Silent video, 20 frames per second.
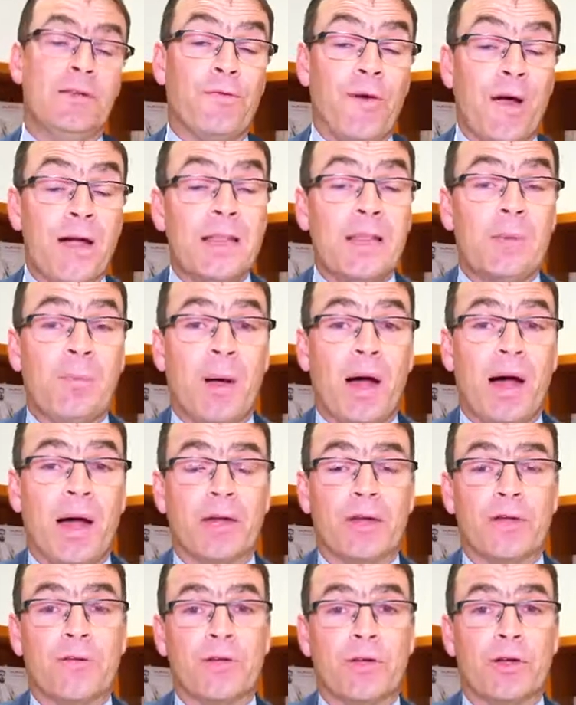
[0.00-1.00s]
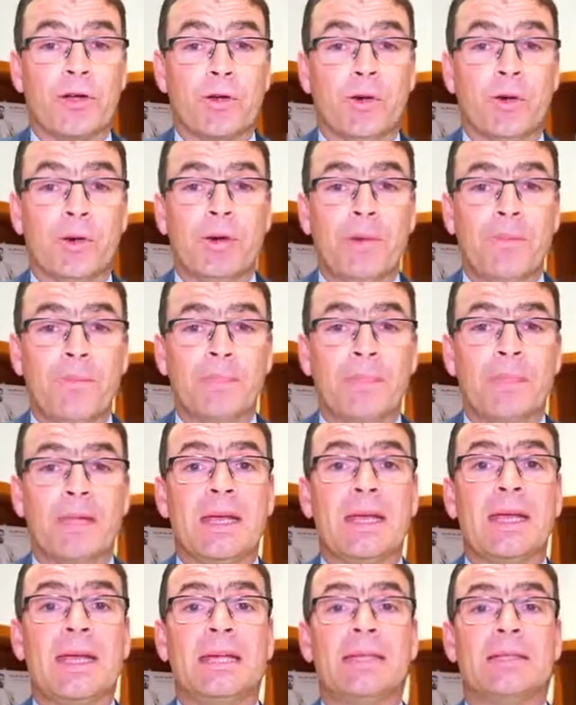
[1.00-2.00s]
The final part of the core
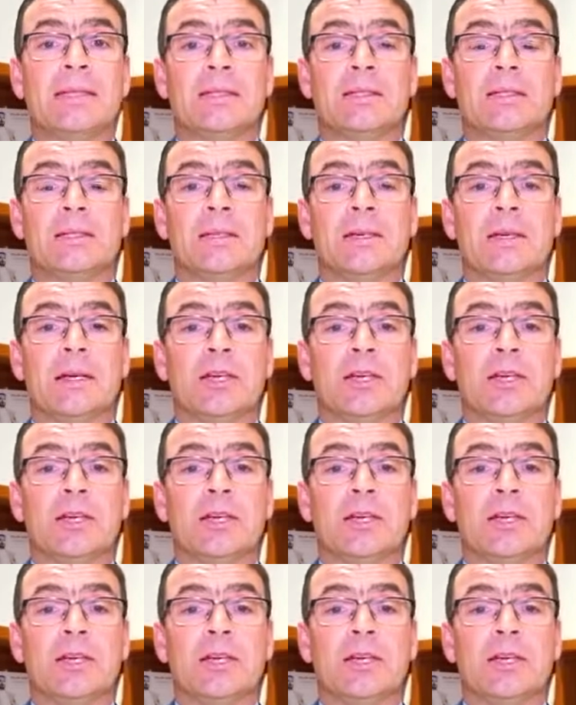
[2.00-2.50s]
is